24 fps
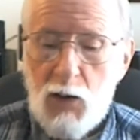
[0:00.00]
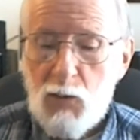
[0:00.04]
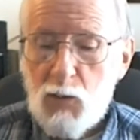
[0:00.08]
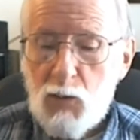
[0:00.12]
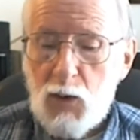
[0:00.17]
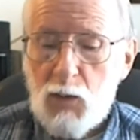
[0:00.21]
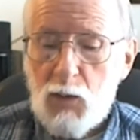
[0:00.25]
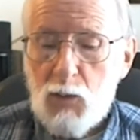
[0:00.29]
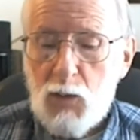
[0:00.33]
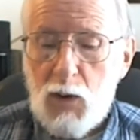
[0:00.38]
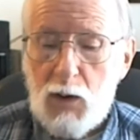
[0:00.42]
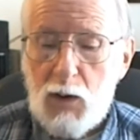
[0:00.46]

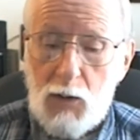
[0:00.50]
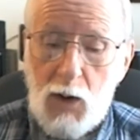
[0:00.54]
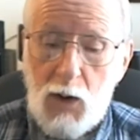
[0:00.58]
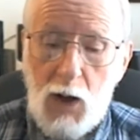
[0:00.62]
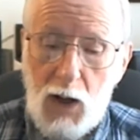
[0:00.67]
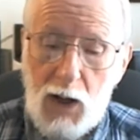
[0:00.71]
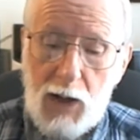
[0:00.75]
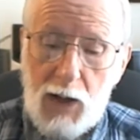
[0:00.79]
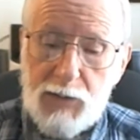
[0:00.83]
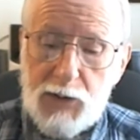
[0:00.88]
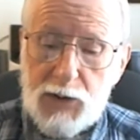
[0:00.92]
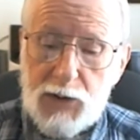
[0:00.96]
well,
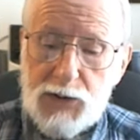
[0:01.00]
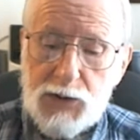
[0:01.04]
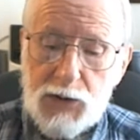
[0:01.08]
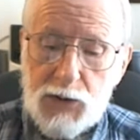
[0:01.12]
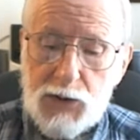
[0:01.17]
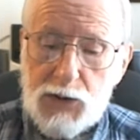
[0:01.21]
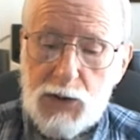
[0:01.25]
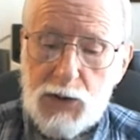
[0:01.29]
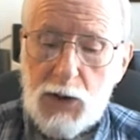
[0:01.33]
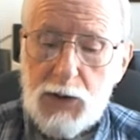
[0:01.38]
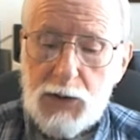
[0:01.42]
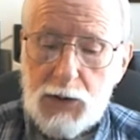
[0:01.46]
I'm just a
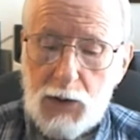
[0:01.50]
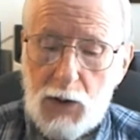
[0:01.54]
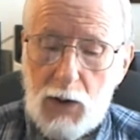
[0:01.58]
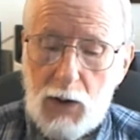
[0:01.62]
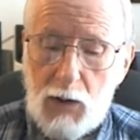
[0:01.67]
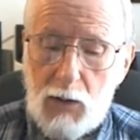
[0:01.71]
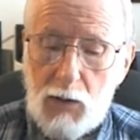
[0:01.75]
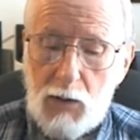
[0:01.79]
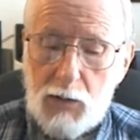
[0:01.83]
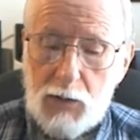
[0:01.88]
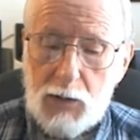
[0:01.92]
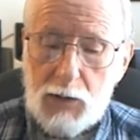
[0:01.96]

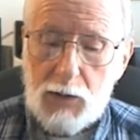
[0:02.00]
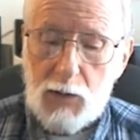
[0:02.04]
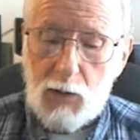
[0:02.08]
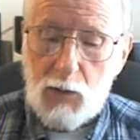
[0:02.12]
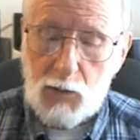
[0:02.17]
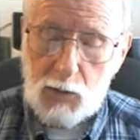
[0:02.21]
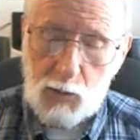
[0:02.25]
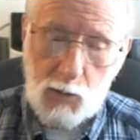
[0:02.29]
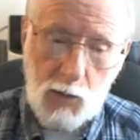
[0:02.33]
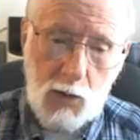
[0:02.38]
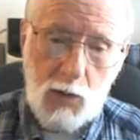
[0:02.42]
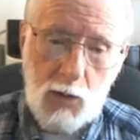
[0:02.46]
Gentile, you know,
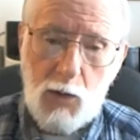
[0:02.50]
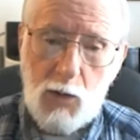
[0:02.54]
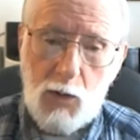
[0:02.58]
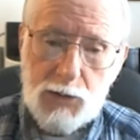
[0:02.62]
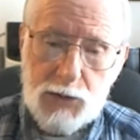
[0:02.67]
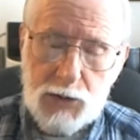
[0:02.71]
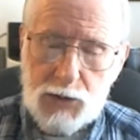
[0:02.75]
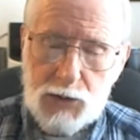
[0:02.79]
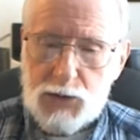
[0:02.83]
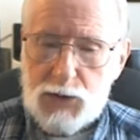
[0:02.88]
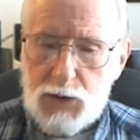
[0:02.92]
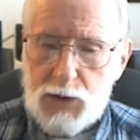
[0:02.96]
or we're all
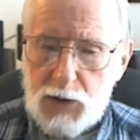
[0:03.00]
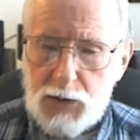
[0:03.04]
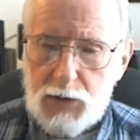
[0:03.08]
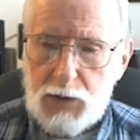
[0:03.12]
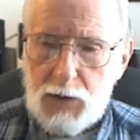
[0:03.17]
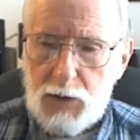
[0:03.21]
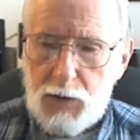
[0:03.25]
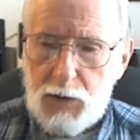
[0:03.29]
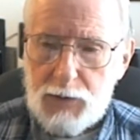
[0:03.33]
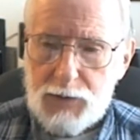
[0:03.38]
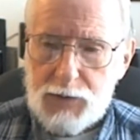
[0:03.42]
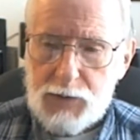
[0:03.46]
just
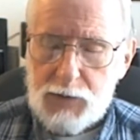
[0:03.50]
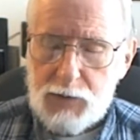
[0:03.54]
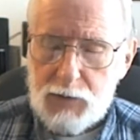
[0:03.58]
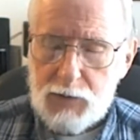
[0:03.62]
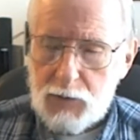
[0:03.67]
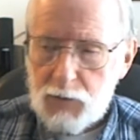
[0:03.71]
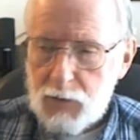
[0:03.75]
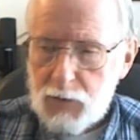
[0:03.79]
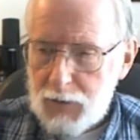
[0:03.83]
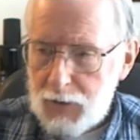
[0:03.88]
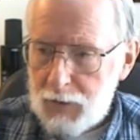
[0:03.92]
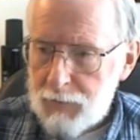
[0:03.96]
Gentiles.
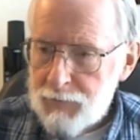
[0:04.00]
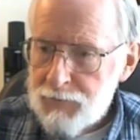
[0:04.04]
Okay,